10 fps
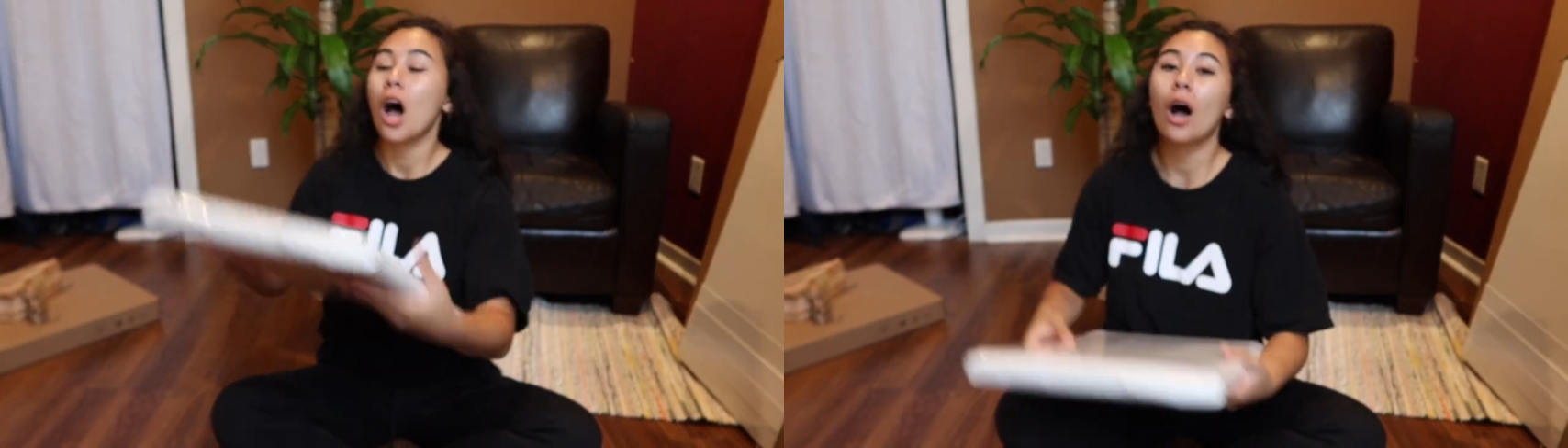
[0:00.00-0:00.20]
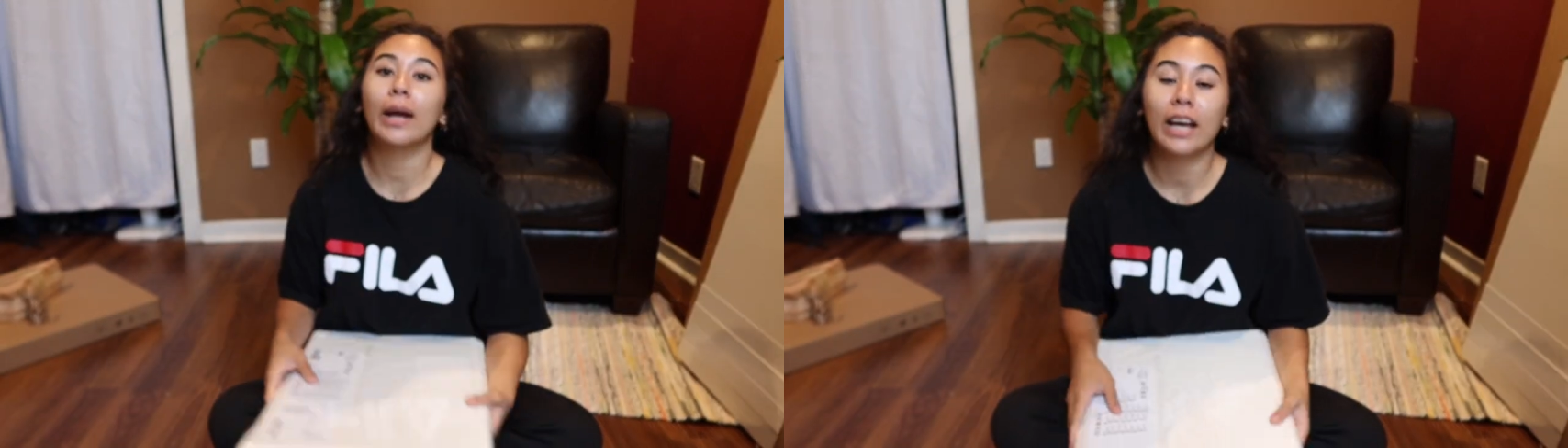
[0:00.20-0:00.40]

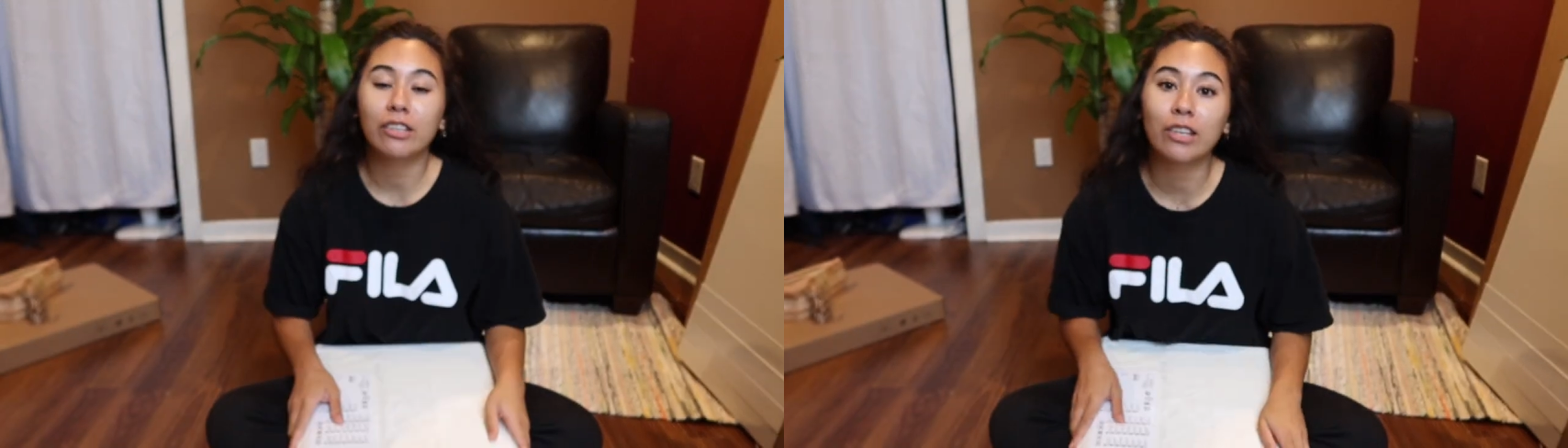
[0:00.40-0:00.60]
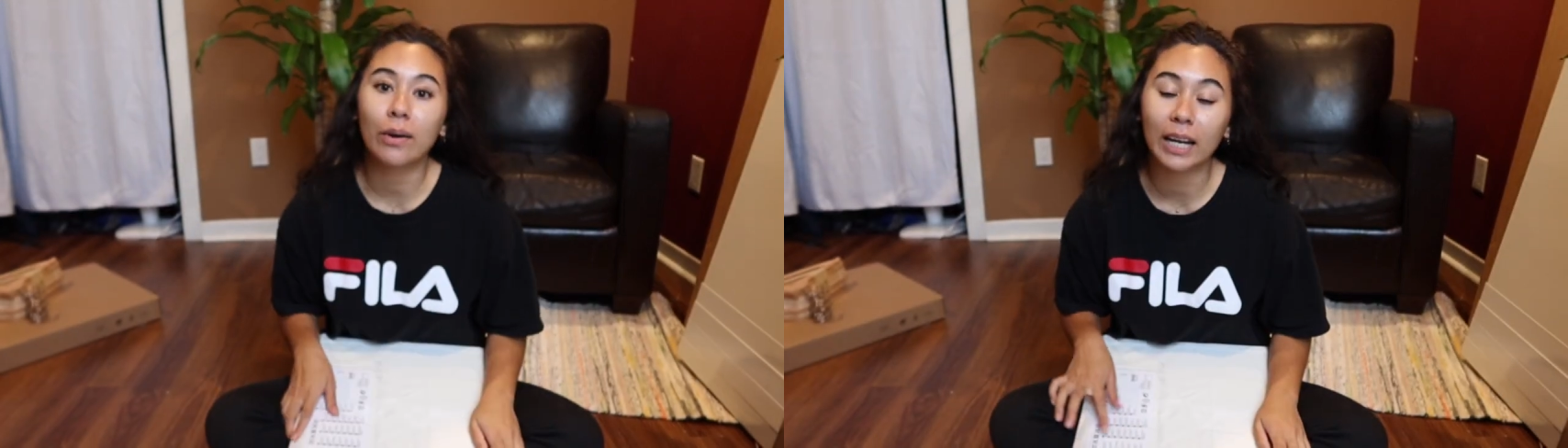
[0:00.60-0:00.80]
Okay,
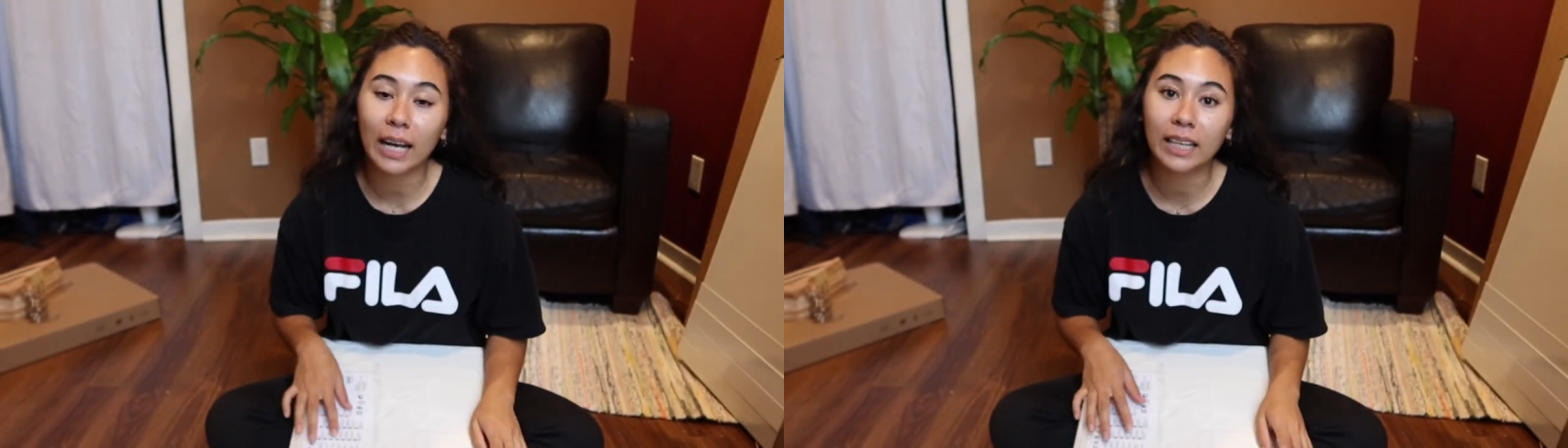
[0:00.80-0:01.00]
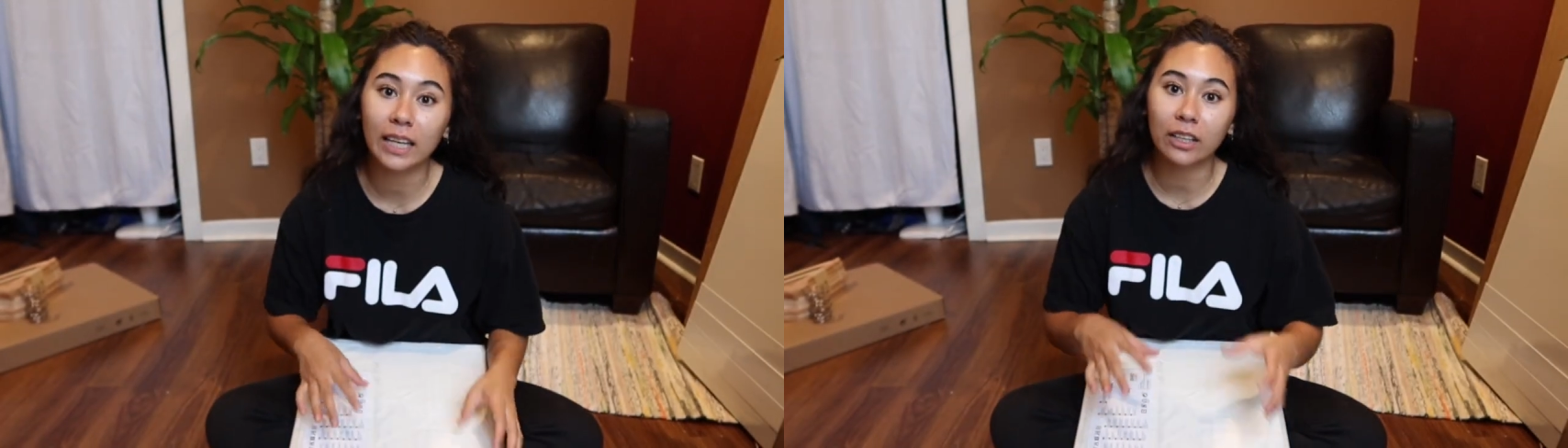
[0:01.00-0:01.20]
so in
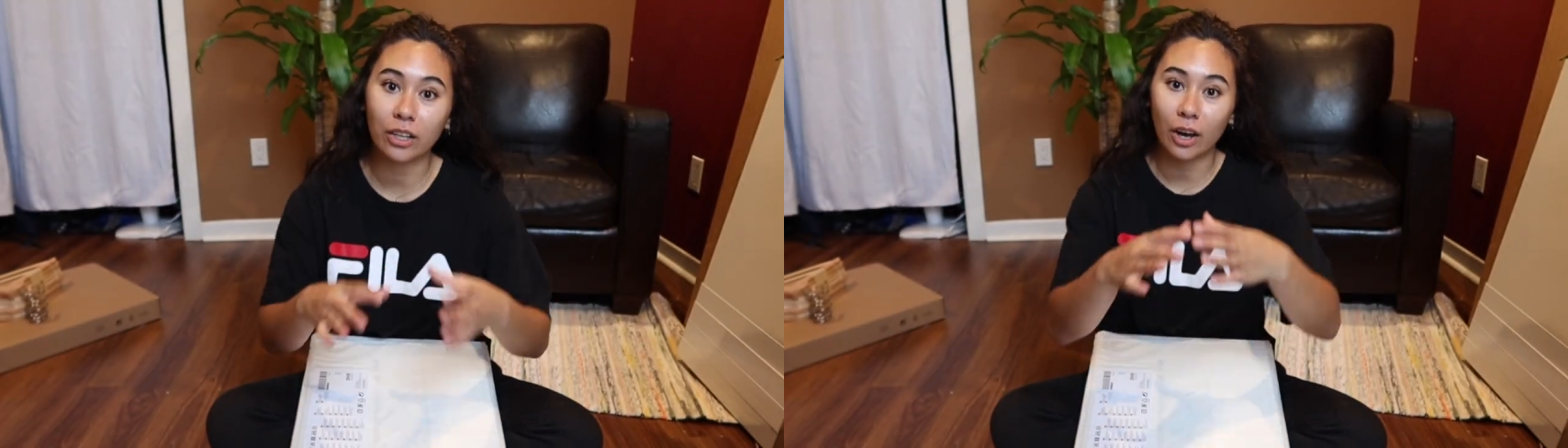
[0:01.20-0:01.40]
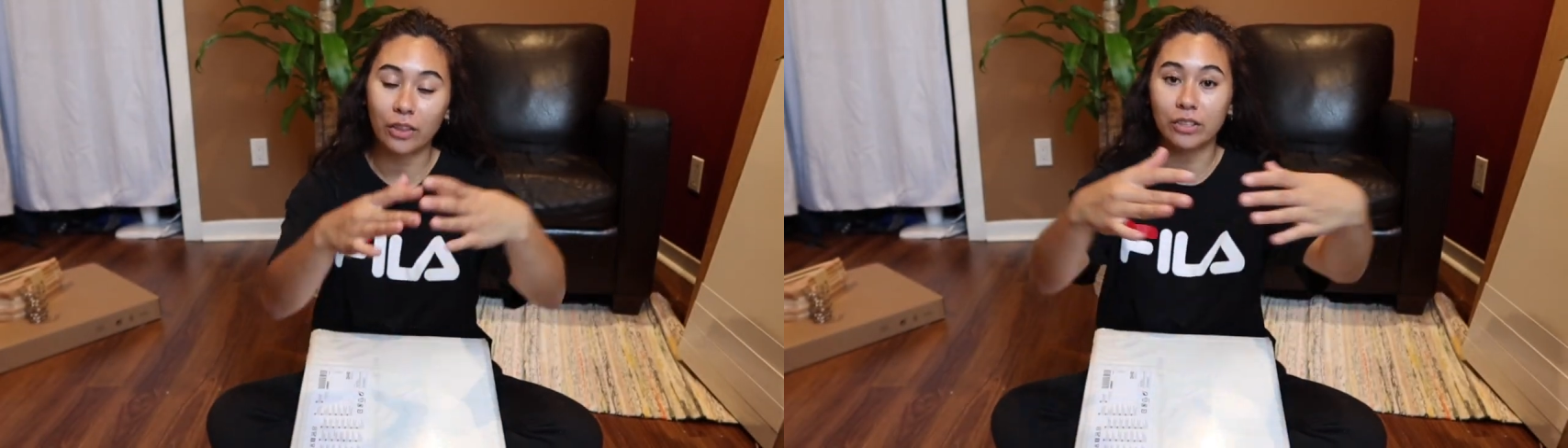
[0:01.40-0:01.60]
IKEA,
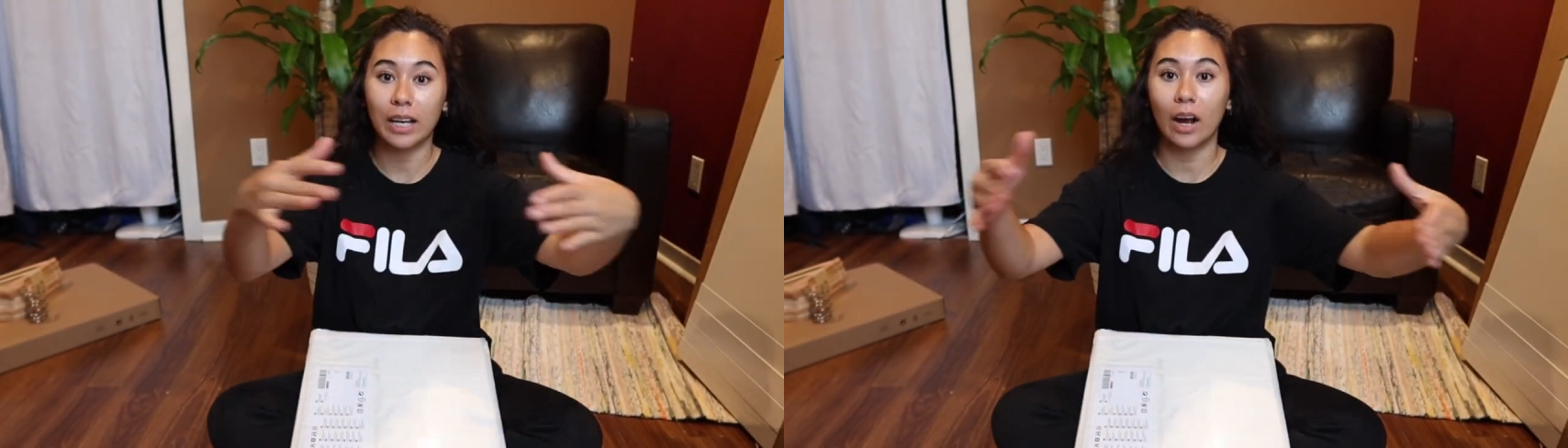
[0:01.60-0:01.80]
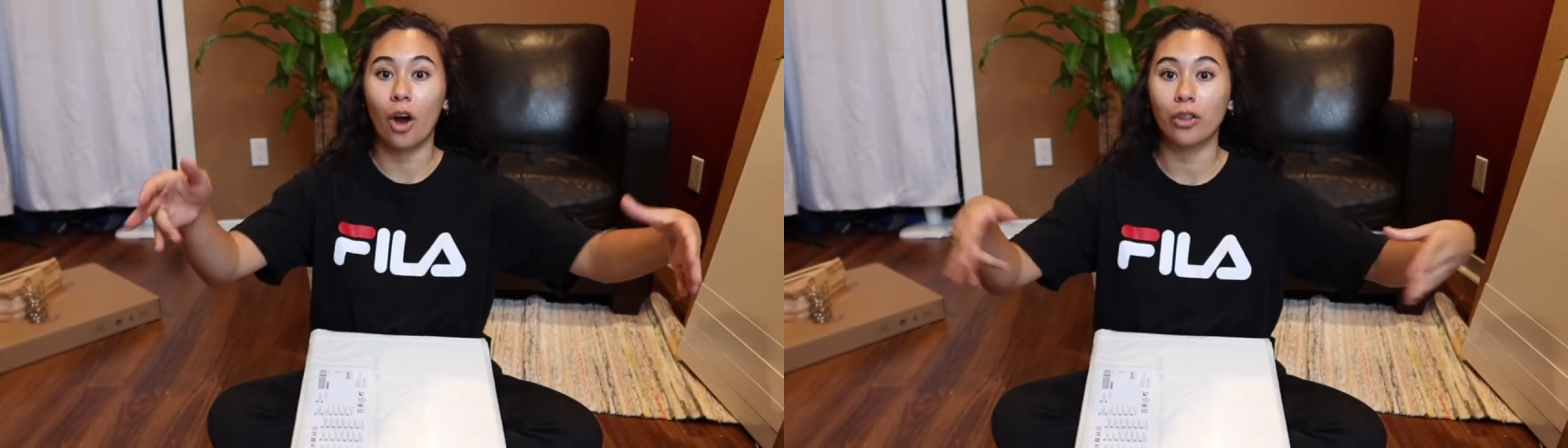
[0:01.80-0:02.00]
you know how there's
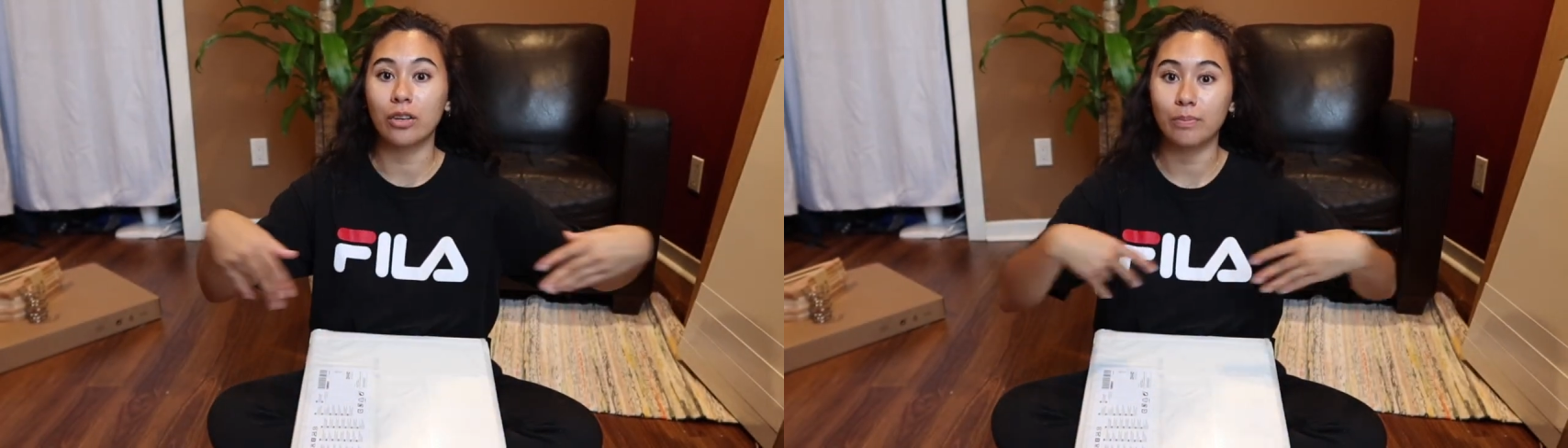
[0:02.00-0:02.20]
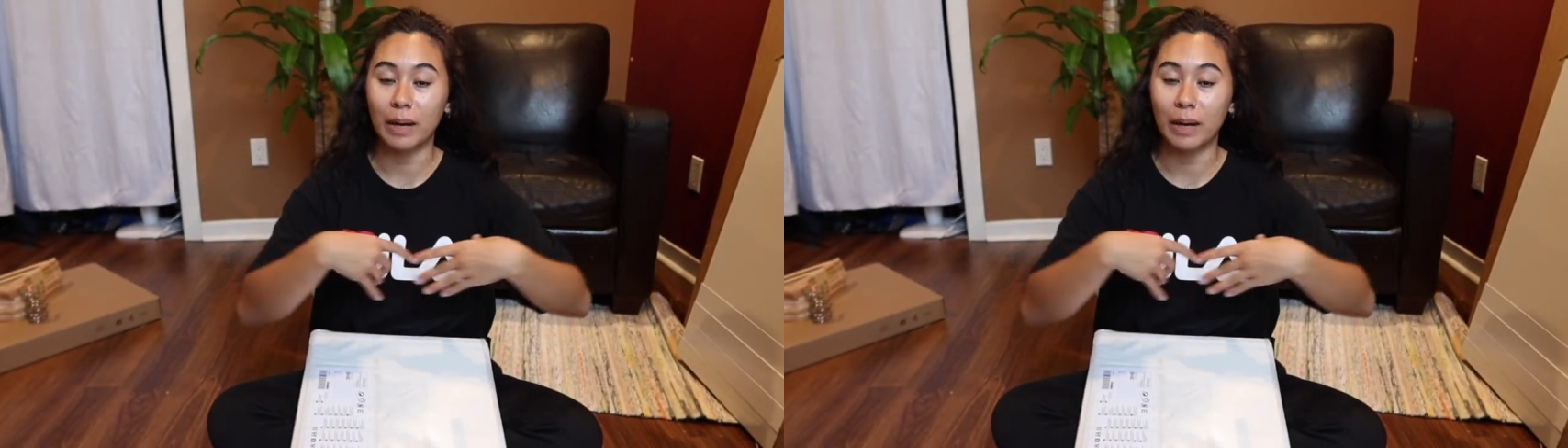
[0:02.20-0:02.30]
like all those